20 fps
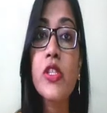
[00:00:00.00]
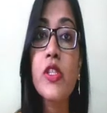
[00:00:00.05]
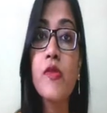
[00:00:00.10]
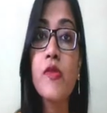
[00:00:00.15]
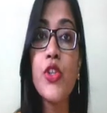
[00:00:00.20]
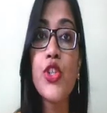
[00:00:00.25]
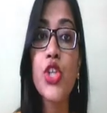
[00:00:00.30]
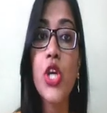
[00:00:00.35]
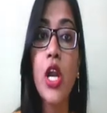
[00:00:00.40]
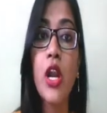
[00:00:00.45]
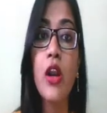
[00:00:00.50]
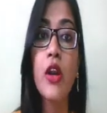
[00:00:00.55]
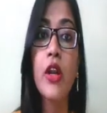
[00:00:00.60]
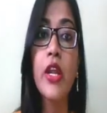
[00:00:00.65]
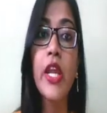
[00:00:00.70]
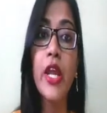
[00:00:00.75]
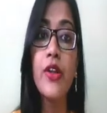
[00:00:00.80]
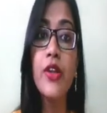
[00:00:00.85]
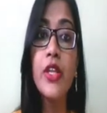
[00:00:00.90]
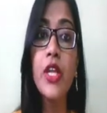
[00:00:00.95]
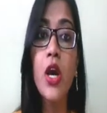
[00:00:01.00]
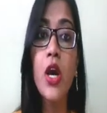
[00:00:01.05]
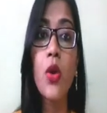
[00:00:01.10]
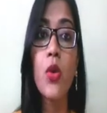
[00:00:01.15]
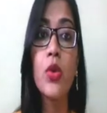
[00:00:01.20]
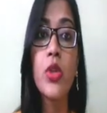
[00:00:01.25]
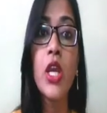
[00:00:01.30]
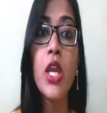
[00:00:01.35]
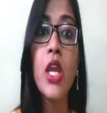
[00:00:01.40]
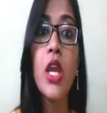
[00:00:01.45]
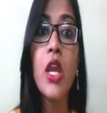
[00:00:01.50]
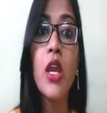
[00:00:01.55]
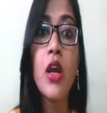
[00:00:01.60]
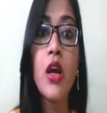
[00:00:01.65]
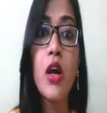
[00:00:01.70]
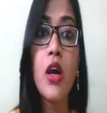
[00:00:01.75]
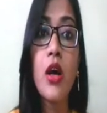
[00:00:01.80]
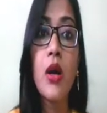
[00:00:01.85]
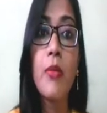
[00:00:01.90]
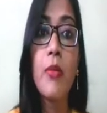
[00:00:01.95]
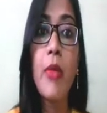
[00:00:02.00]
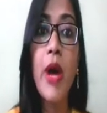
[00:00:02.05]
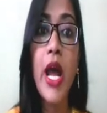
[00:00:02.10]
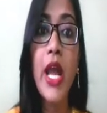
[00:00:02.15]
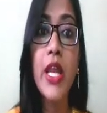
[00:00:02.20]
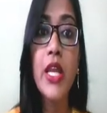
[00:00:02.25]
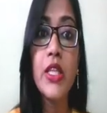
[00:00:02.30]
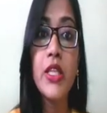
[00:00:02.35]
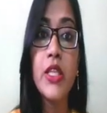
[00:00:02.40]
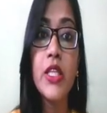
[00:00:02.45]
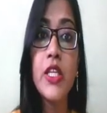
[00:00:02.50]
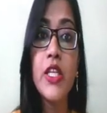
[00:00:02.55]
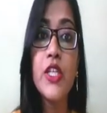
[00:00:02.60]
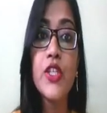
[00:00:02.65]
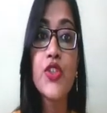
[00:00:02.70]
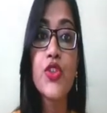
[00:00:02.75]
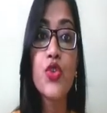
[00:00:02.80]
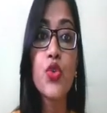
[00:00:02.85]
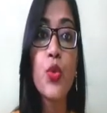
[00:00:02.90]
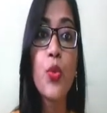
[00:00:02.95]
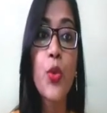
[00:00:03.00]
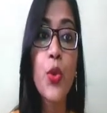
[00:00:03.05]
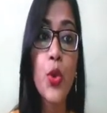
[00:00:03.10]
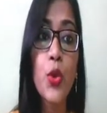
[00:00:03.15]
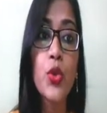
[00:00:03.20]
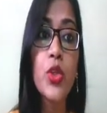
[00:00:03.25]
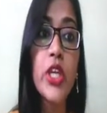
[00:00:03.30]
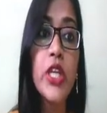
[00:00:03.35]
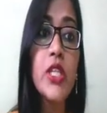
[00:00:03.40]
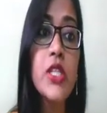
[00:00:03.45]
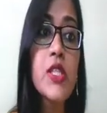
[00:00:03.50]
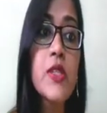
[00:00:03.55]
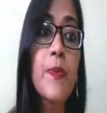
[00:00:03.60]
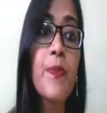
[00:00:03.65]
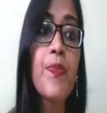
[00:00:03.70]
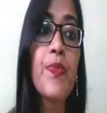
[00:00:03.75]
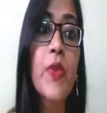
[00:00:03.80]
which are carried out by these two proteins.